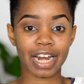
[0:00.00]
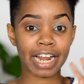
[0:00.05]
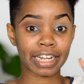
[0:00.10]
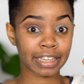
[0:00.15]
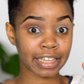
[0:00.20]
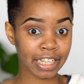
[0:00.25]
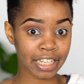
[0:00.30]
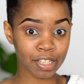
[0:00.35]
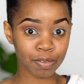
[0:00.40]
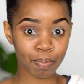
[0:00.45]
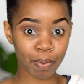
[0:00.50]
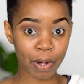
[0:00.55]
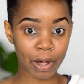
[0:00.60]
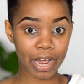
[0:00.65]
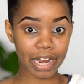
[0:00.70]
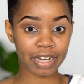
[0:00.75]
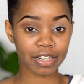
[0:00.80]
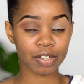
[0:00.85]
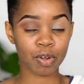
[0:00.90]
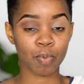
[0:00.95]
At this
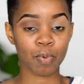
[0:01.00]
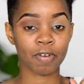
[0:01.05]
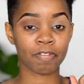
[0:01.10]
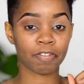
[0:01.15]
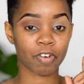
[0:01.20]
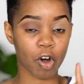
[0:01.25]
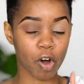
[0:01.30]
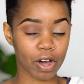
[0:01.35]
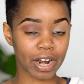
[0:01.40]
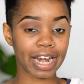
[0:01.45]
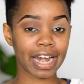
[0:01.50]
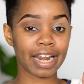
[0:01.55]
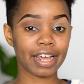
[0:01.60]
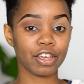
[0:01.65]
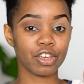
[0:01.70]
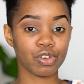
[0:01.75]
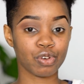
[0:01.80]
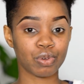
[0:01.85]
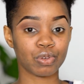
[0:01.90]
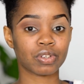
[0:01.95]
point, we've only
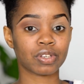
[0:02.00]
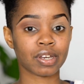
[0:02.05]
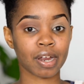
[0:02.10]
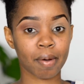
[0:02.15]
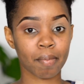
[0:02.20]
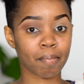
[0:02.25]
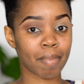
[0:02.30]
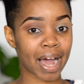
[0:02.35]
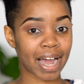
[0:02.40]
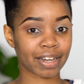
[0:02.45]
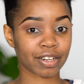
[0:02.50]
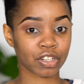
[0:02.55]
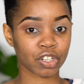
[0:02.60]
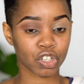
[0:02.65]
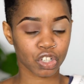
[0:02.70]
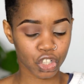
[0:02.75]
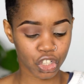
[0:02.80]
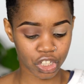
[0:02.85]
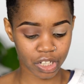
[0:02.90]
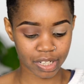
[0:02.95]
used matte
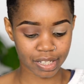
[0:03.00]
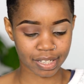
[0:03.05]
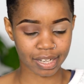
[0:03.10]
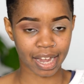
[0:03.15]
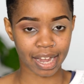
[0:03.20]
shades,